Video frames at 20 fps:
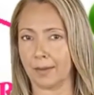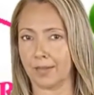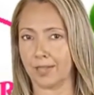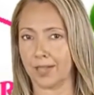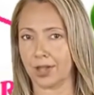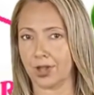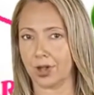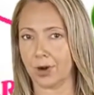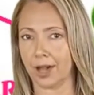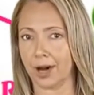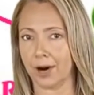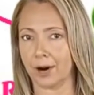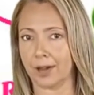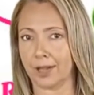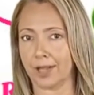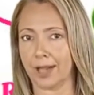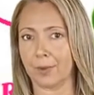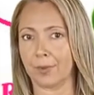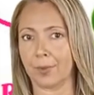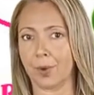Did you
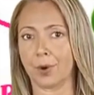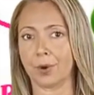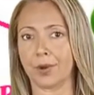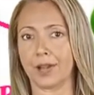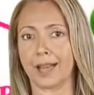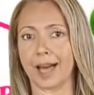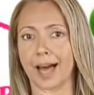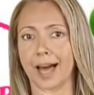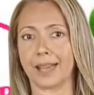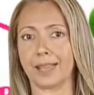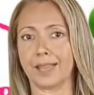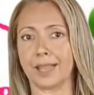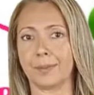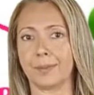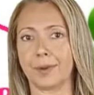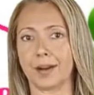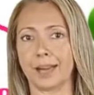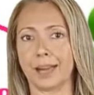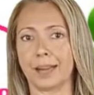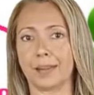know that more than 80
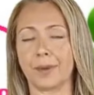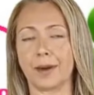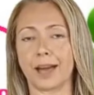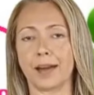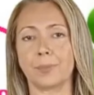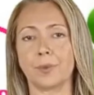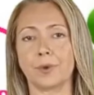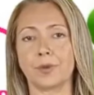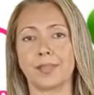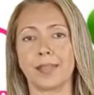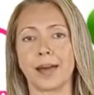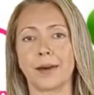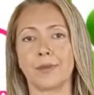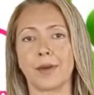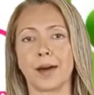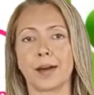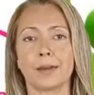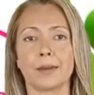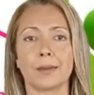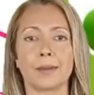million people
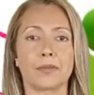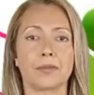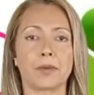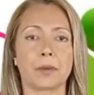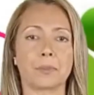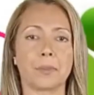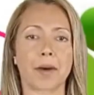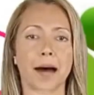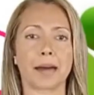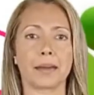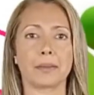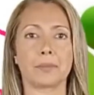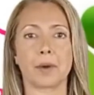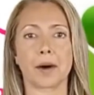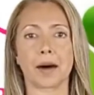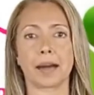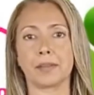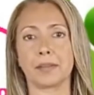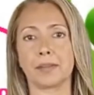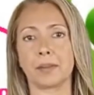suffer from bad
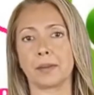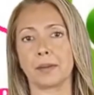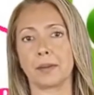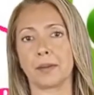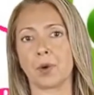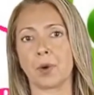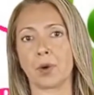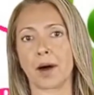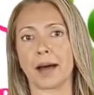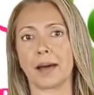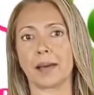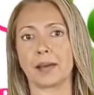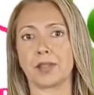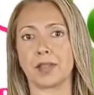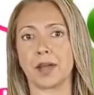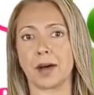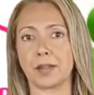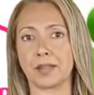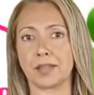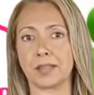breath or
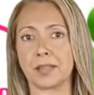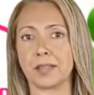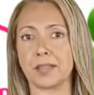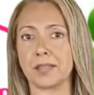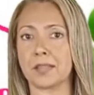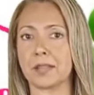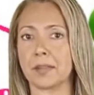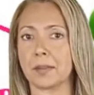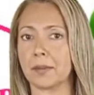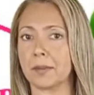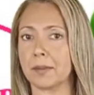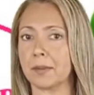halitosis?